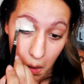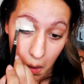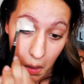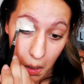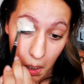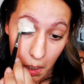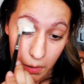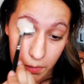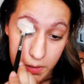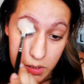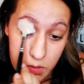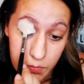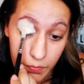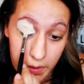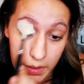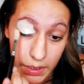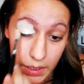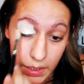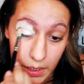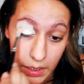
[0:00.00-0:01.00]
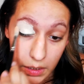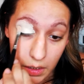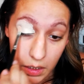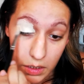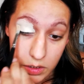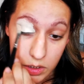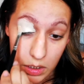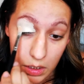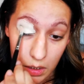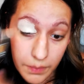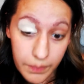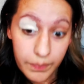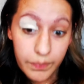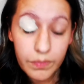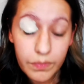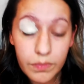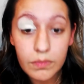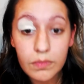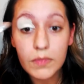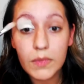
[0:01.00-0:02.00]
I always forget not
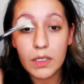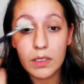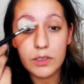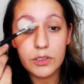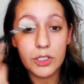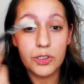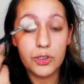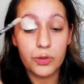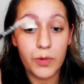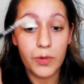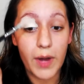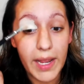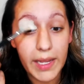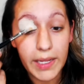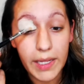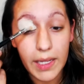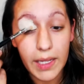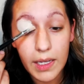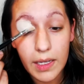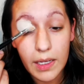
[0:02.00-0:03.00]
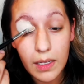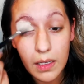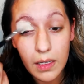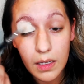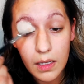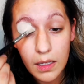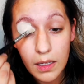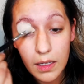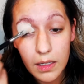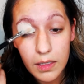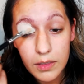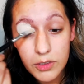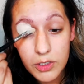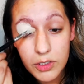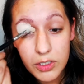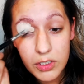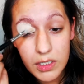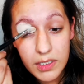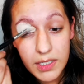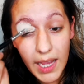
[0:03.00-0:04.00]
to drag it.
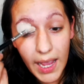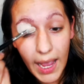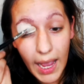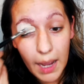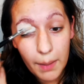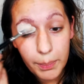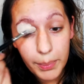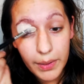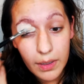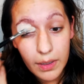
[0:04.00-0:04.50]
Just a tap.